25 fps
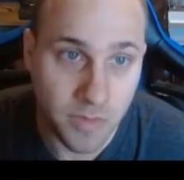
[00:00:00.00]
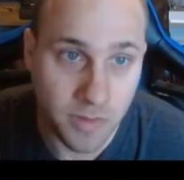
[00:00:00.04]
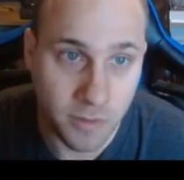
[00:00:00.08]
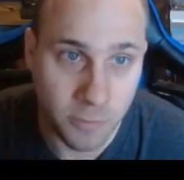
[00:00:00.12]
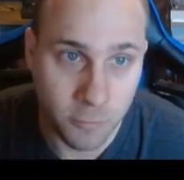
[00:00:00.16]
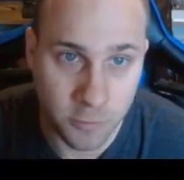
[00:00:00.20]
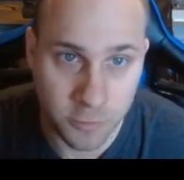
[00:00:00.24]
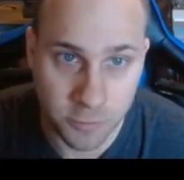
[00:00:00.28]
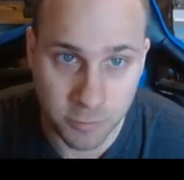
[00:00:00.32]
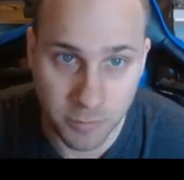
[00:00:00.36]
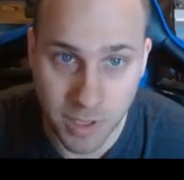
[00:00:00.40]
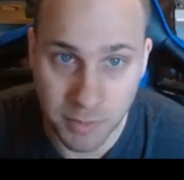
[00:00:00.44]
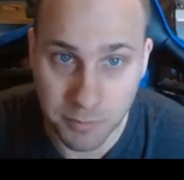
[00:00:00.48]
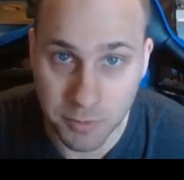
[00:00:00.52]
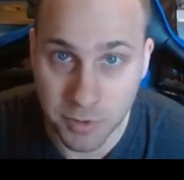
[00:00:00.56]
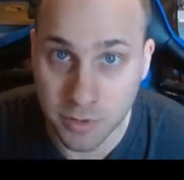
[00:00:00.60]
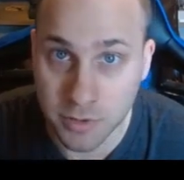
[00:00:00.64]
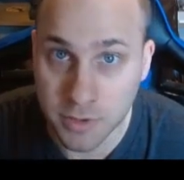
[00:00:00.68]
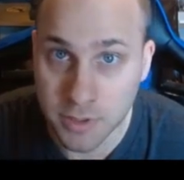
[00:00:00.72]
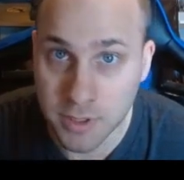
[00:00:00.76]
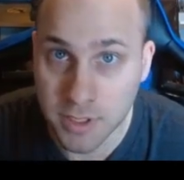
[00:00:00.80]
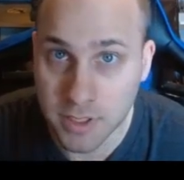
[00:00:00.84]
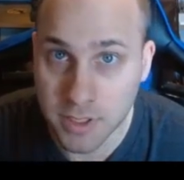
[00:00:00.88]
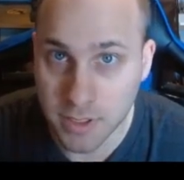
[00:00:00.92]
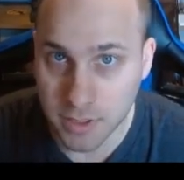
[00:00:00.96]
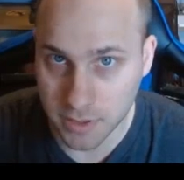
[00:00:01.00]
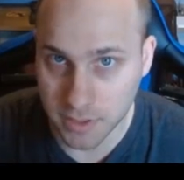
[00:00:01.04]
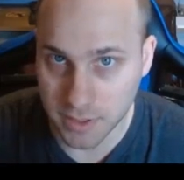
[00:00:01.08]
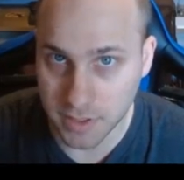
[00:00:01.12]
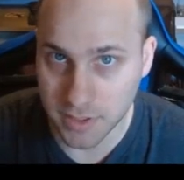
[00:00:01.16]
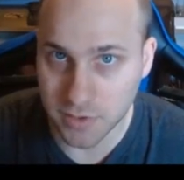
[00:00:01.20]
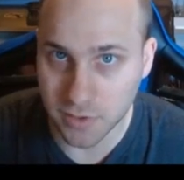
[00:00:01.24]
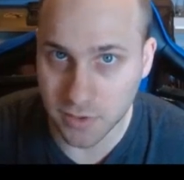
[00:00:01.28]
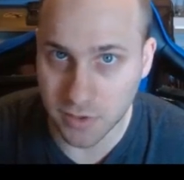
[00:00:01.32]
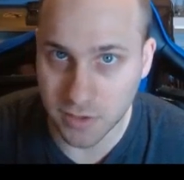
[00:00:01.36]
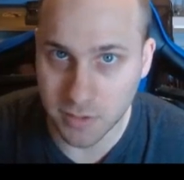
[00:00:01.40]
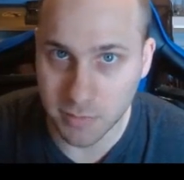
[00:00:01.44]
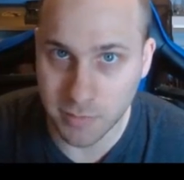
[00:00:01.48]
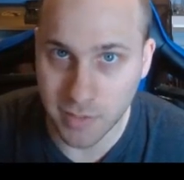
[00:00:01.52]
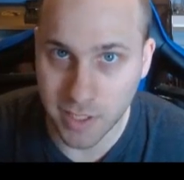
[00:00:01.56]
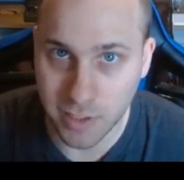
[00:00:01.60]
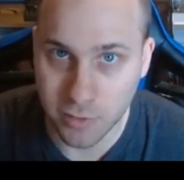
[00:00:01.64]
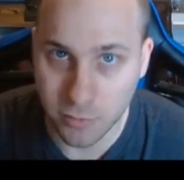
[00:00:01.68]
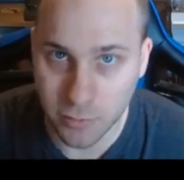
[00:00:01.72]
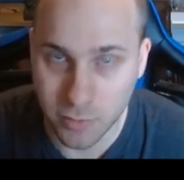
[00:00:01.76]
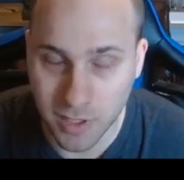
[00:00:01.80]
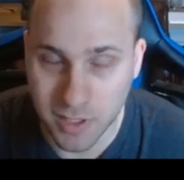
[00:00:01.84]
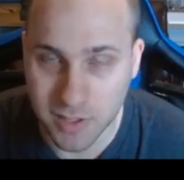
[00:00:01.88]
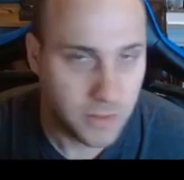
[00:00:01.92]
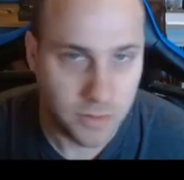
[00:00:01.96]
Because remember, these are the main
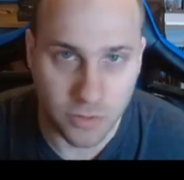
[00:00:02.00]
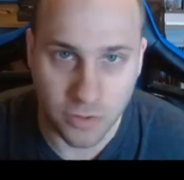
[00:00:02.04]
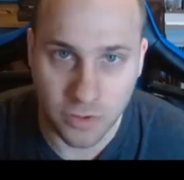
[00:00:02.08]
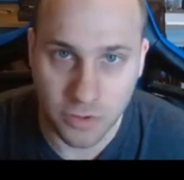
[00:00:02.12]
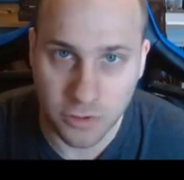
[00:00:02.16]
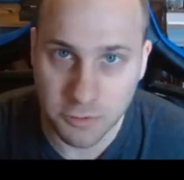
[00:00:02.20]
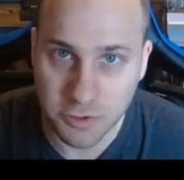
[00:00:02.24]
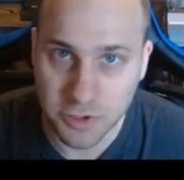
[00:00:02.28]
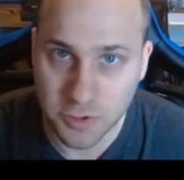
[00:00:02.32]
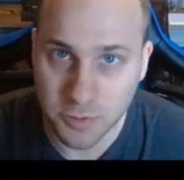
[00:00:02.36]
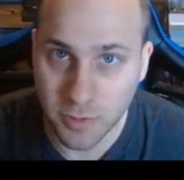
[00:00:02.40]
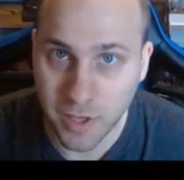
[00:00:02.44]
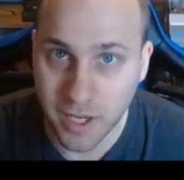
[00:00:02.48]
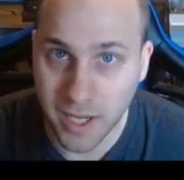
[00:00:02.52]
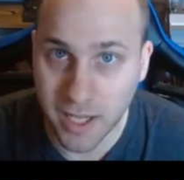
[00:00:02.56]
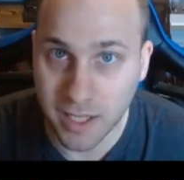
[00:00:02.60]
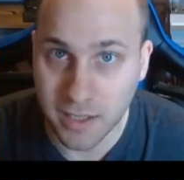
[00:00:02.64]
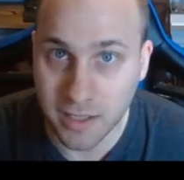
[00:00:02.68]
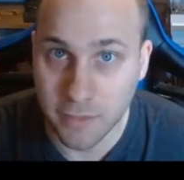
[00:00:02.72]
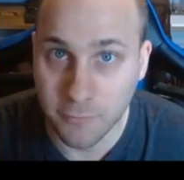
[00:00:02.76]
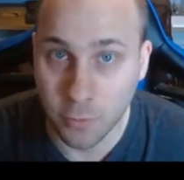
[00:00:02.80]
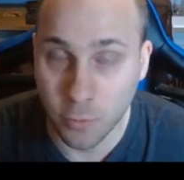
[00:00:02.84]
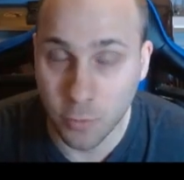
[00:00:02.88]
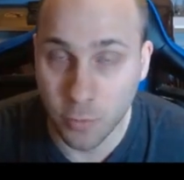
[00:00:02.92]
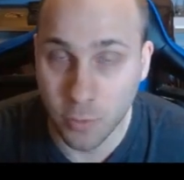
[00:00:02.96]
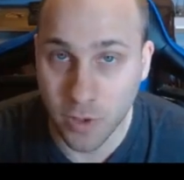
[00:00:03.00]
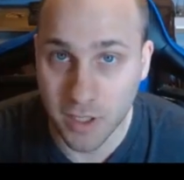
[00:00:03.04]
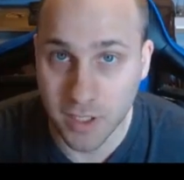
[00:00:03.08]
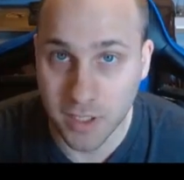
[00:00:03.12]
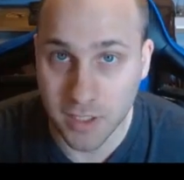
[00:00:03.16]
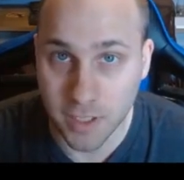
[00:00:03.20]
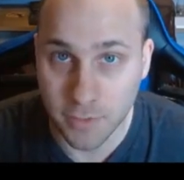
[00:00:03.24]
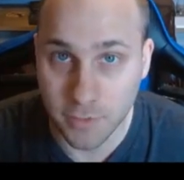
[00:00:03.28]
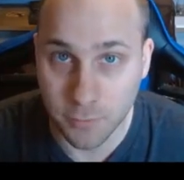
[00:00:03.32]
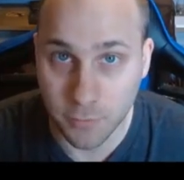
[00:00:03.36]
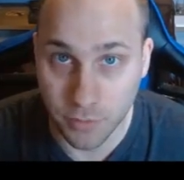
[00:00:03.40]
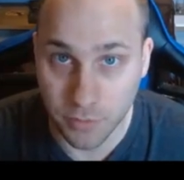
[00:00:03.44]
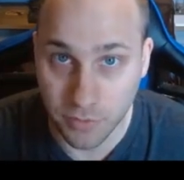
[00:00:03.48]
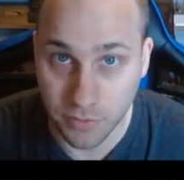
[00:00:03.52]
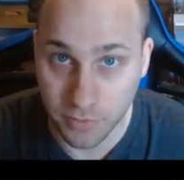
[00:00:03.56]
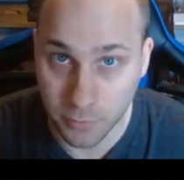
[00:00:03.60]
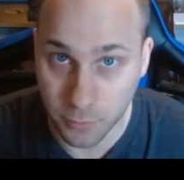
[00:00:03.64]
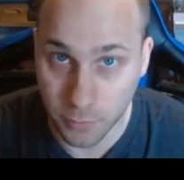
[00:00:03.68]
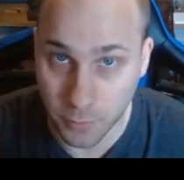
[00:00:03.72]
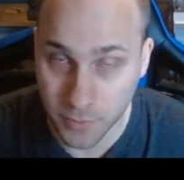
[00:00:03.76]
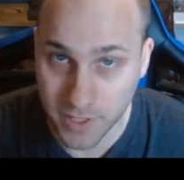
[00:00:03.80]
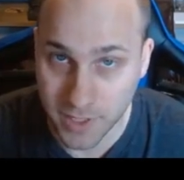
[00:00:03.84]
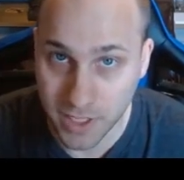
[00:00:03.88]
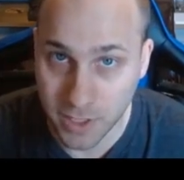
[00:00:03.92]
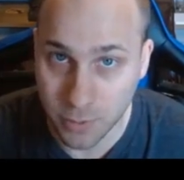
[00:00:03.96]
grunts. The only reason why at level 1, level
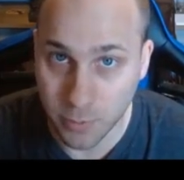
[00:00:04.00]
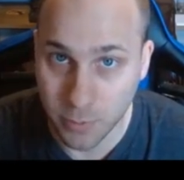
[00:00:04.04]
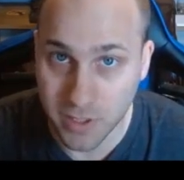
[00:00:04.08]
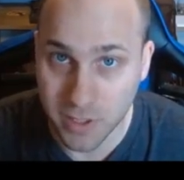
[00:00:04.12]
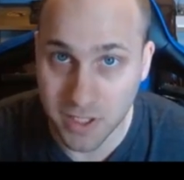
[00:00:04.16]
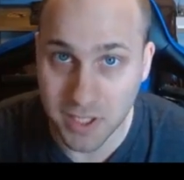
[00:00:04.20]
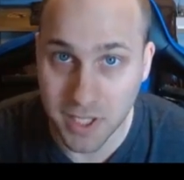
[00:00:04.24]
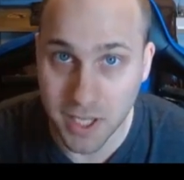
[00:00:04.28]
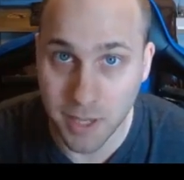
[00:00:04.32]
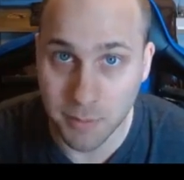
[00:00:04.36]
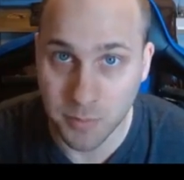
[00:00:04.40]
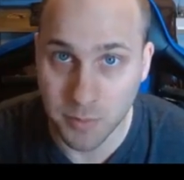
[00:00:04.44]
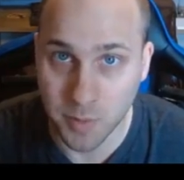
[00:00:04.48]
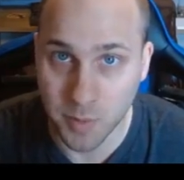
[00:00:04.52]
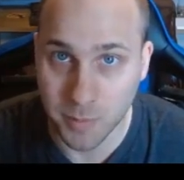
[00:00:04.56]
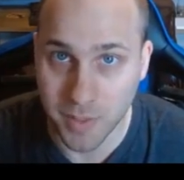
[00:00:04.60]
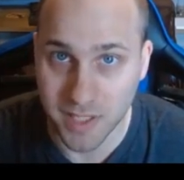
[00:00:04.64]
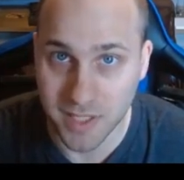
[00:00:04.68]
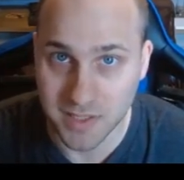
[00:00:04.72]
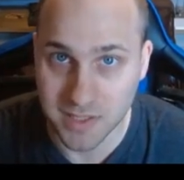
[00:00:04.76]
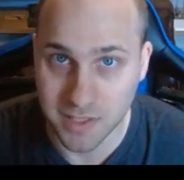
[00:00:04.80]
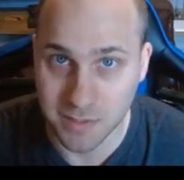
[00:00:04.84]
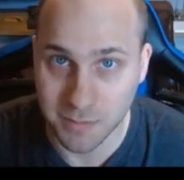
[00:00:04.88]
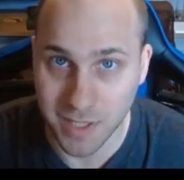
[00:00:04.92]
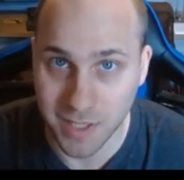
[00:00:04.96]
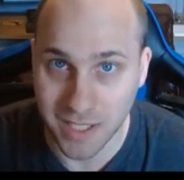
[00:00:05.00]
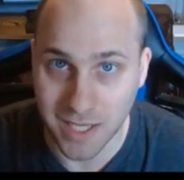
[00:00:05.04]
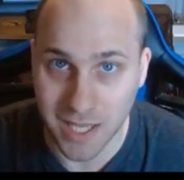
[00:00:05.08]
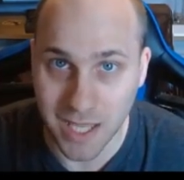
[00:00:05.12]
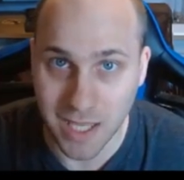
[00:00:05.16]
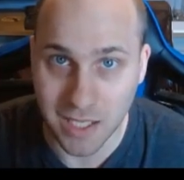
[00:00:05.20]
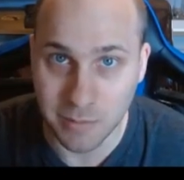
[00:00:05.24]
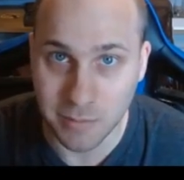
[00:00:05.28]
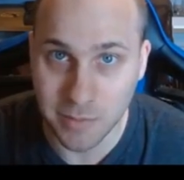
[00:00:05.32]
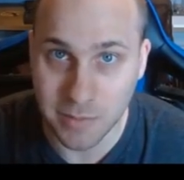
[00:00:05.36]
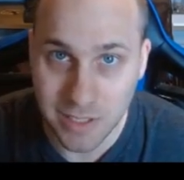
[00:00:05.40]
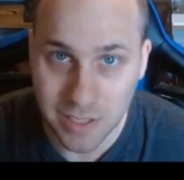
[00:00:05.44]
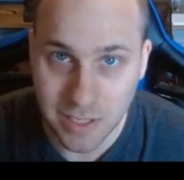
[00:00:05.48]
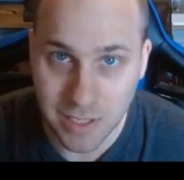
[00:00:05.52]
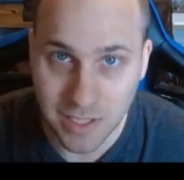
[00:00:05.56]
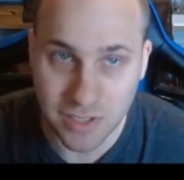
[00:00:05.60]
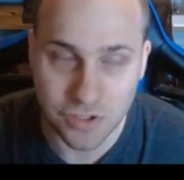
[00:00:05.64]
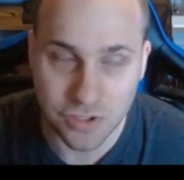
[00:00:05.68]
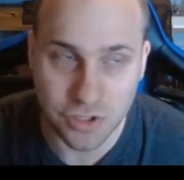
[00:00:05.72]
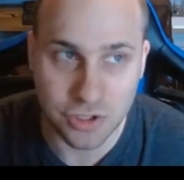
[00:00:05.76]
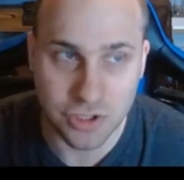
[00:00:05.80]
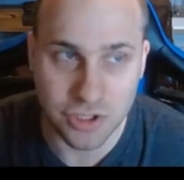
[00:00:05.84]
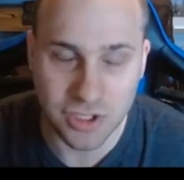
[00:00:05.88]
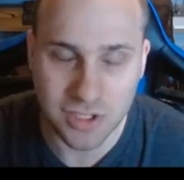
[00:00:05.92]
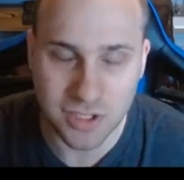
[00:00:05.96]
3, we kept them as the main enemy is
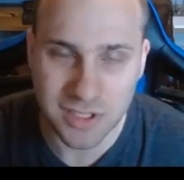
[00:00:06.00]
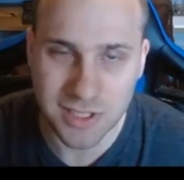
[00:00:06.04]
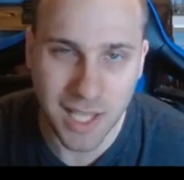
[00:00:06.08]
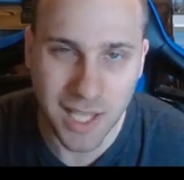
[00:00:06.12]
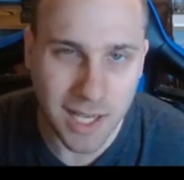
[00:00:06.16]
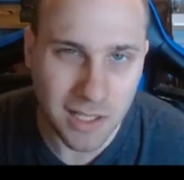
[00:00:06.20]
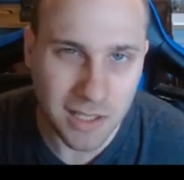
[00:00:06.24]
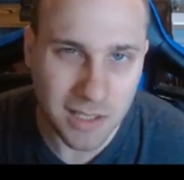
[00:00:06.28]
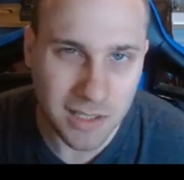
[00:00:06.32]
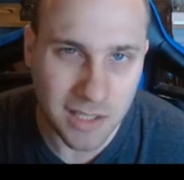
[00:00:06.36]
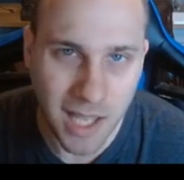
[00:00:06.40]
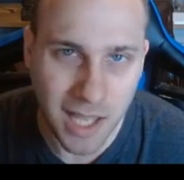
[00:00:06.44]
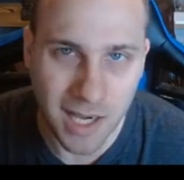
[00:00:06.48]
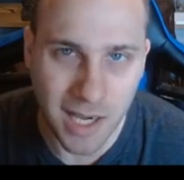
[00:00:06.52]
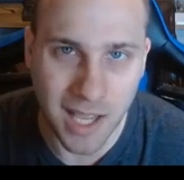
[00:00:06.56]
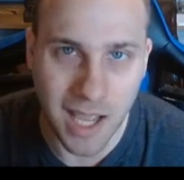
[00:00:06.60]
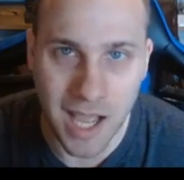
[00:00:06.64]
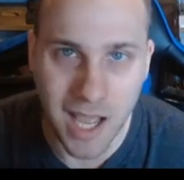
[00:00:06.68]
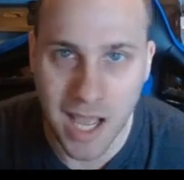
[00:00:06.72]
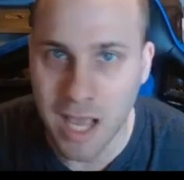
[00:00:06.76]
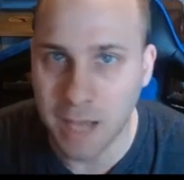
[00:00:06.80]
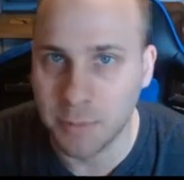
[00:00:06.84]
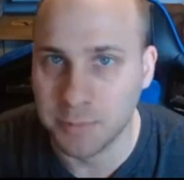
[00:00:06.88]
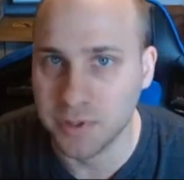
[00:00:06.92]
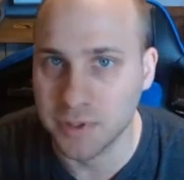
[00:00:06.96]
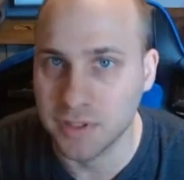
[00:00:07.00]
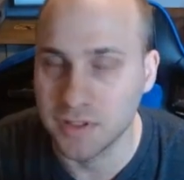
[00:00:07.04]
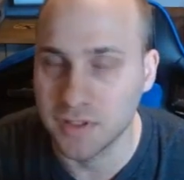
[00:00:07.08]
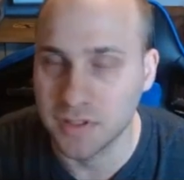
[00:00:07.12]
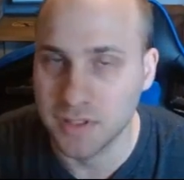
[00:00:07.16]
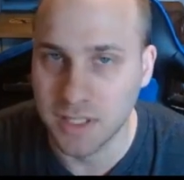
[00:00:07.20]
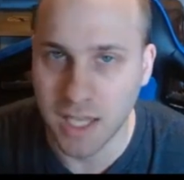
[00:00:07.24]
there's just not a lot of options.